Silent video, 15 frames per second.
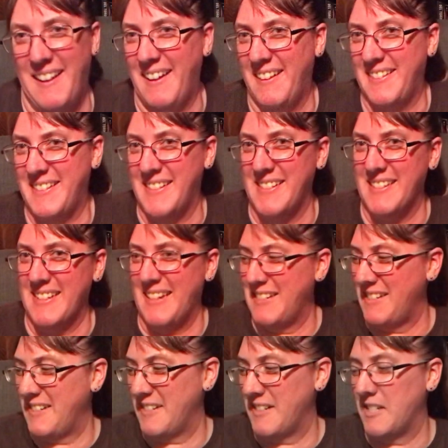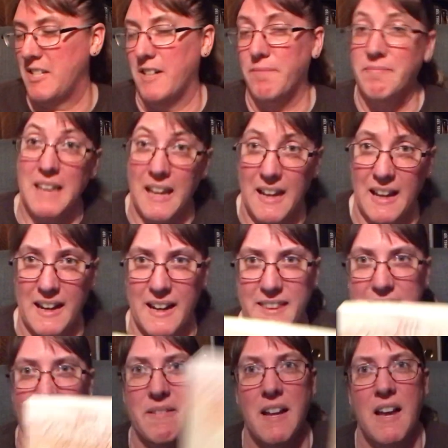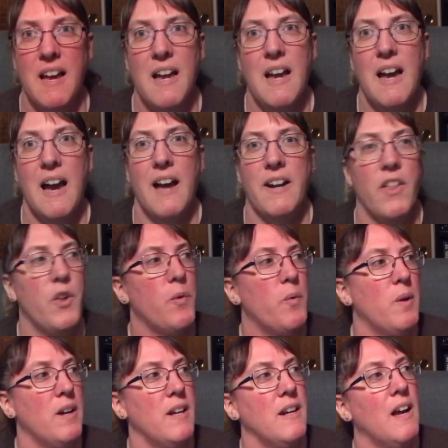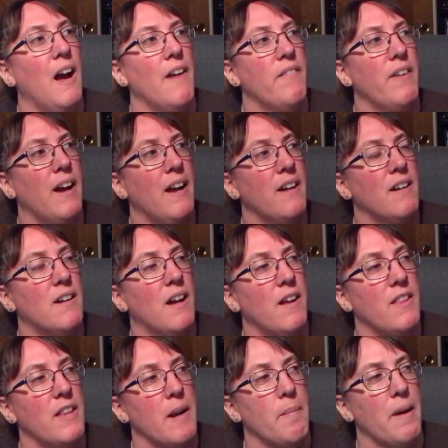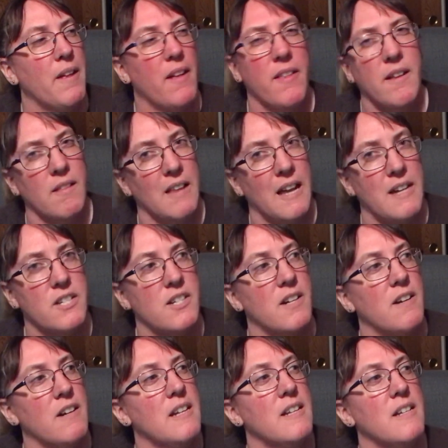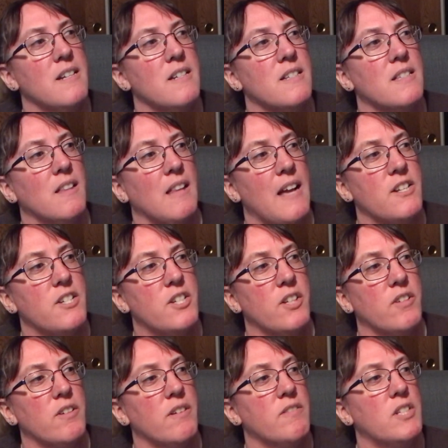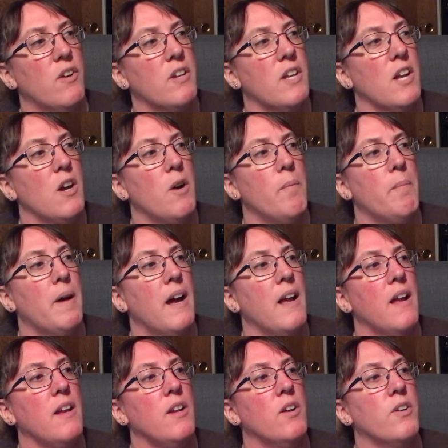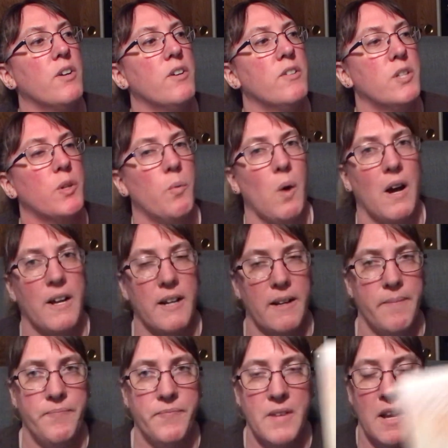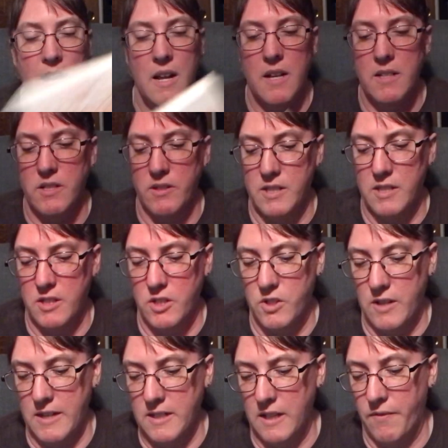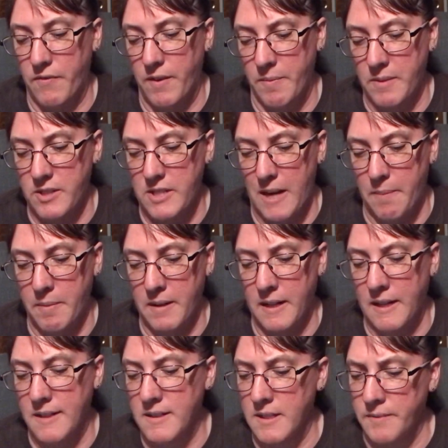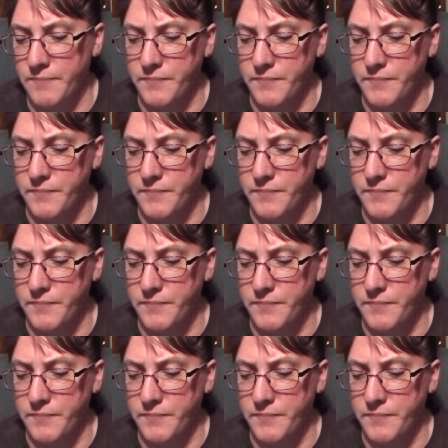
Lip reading: since last year, so I got that. Another one I've had that I bought, I think last year, is The Last Children of Tokyo by Yoko Tawada. So this is translated from the Japanese